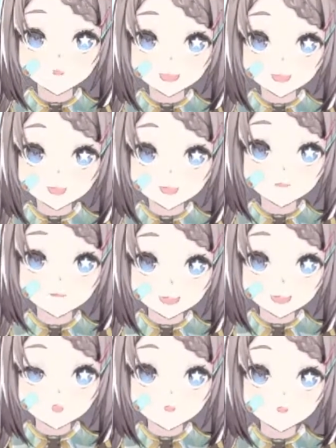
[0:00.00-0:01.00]

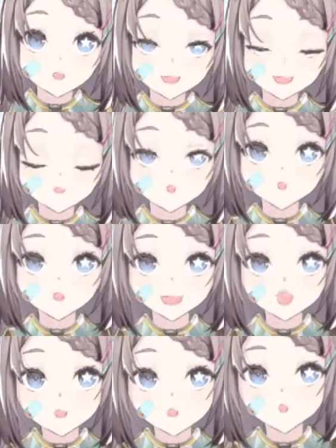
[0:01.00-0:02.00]
Metasploitable downloaded
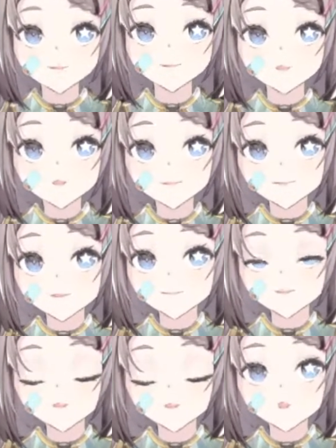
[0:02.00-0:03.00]
from the
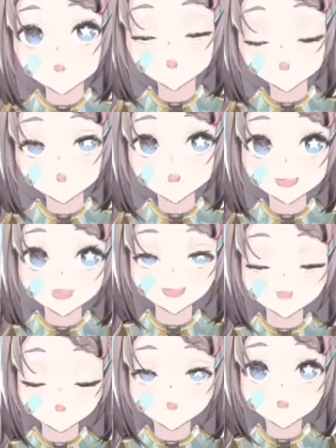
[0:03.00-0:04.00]
tutorial
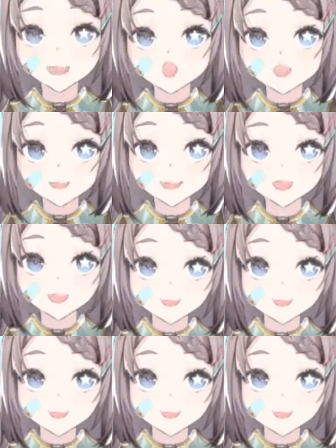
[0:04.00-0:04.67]
slide link.